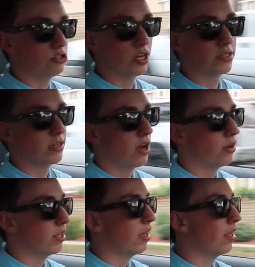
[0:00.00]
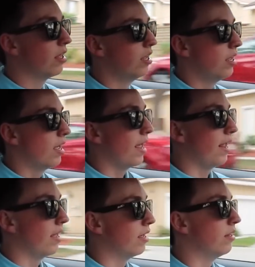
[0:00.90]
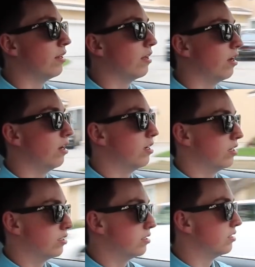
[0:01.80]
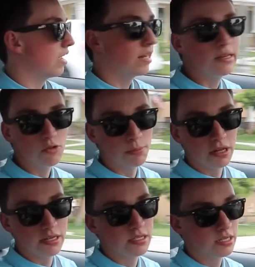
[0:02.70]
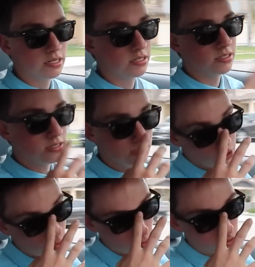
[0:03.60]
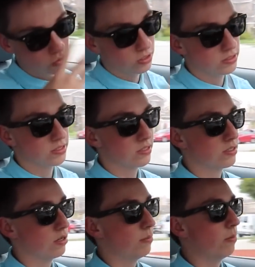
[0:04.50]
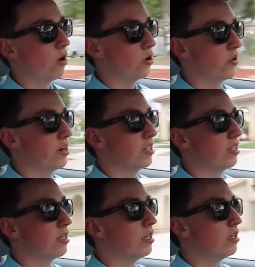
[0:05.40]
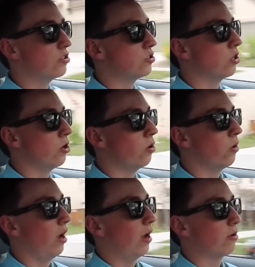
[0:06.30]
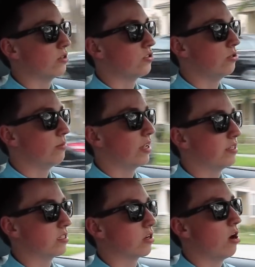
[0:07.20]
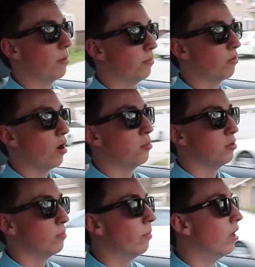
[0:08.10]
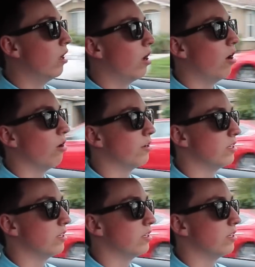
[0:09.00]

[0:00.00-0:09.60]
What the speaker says: checked it out yet. And Danny replaced his whole cooling system already, so I would assume that it's a common problem on